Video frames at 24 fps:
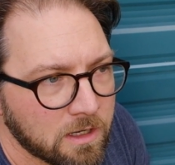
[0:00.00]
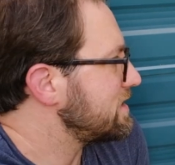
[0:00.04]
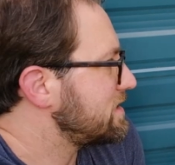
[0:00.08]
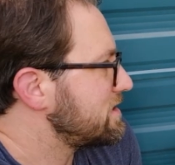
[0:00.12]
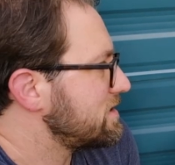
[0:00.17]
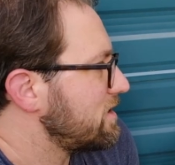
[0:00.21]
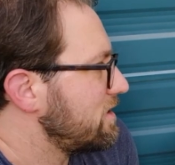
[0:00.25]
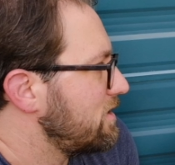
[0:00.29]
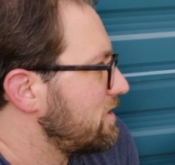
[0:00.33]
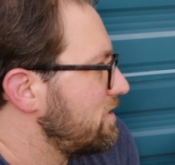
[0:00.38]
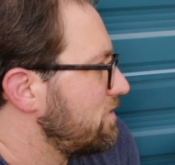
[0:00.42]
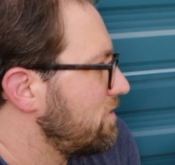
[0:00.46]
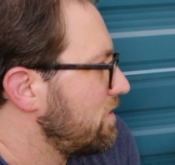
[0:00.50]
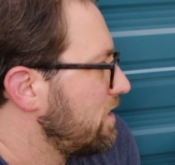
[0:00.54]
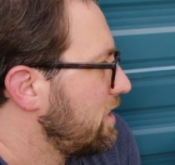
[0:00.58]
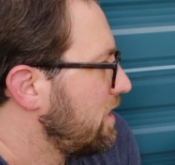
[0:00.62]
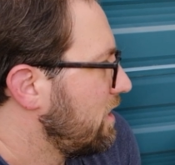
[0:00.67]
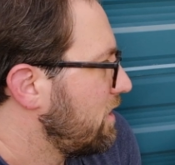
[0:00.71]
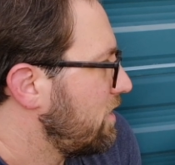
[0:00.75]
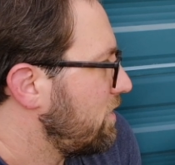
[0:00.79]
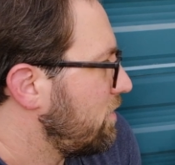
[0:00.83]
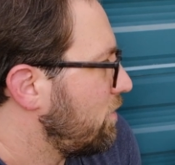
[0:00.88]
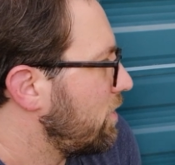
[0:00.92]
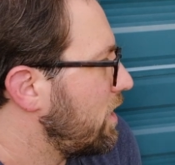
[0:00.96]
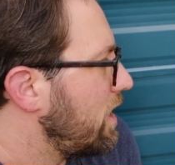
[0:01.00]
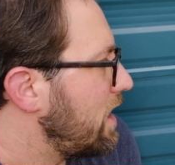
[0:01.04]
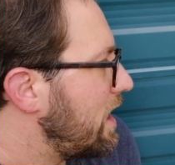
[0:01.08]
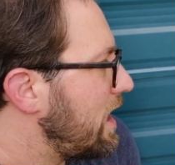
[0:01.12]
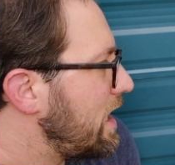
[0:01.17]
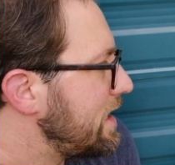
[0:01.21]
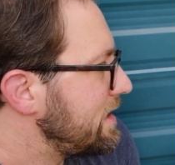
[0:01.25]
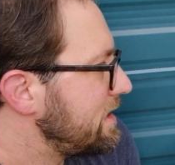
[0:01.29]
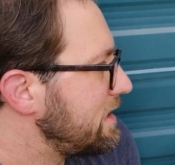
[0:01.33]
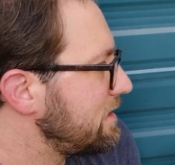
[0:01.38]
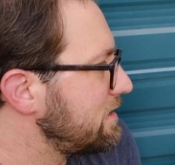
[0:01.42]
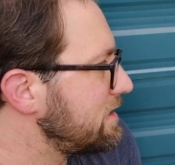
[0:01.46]
So what
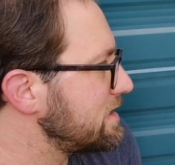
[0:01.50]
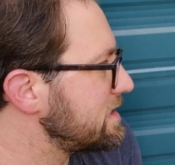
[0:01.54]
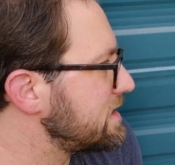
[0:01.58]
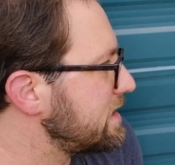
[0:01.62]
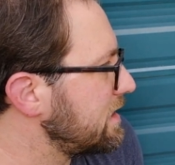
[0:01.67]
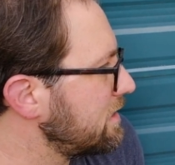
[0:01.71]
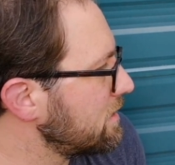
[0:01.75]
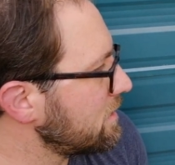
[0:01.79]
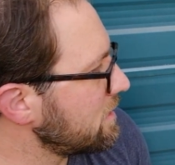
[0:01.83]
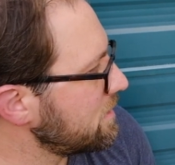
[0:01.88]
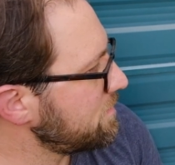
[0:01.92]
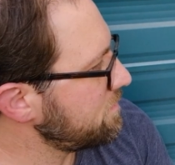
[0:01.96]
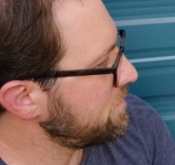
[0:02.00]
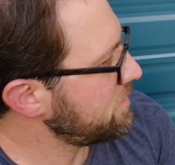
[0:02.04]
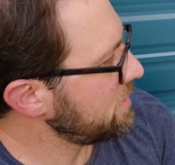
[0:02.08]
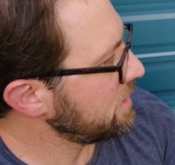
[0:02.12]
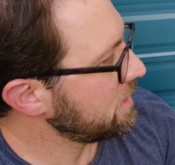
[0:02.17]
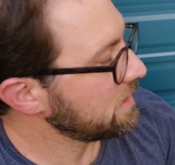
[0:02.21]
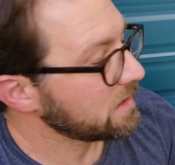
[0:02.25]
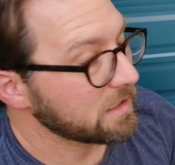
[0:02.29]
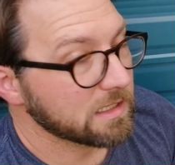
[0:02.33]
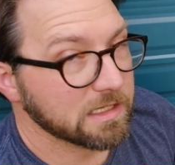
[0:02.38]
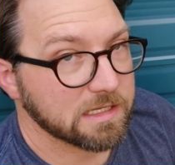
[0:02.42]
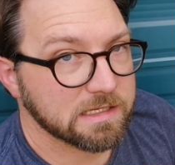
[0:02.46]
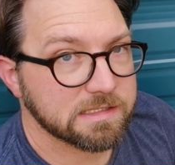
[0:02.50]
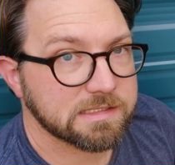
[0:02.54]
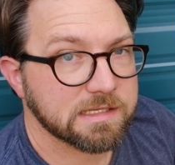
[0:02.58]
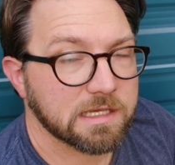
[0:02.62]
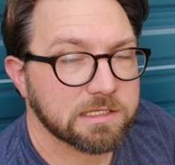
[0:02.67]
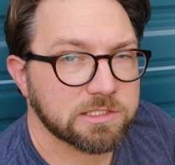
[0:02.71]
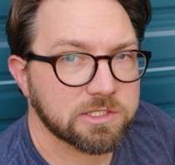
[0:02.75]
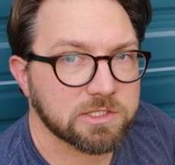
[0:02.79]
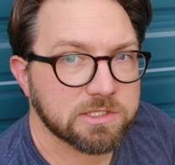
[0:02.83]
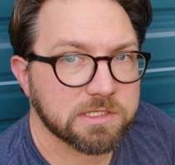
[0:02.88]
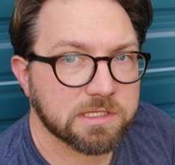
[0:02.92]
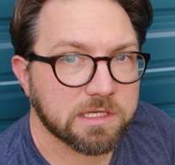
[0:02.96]
I did to seal them is I
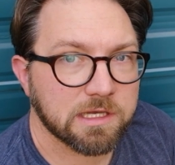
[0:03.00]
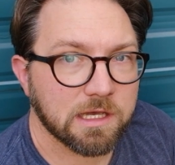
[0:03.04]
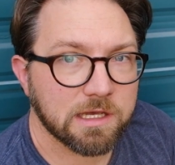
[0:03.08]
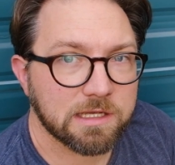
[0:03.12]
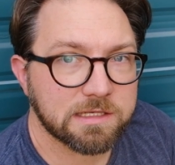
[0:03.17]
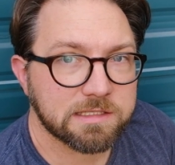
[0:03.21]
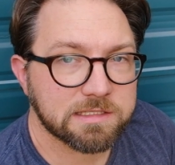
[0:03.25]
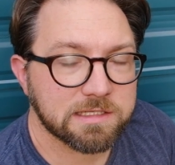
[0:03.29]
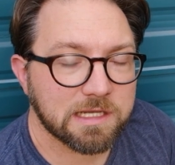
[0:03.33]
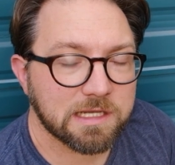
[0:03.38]
just cut